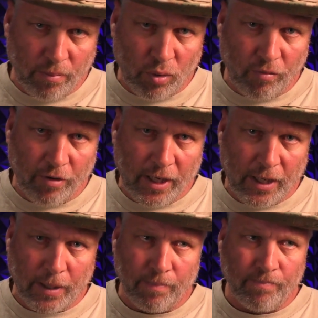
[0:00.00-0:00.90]
moving
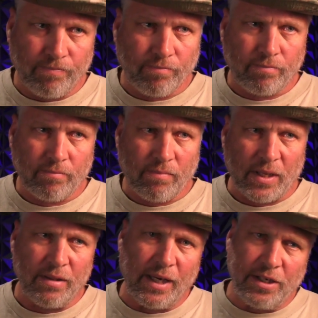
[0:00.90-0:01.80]
in,
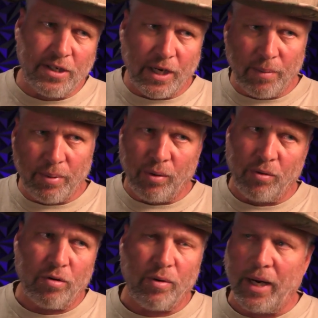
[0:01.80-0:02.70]
they set up an
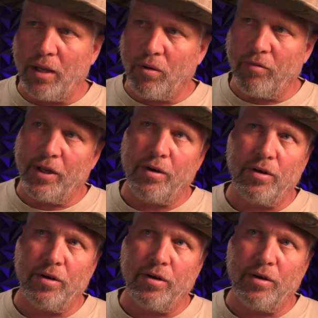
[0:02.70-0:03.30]
old corral over there.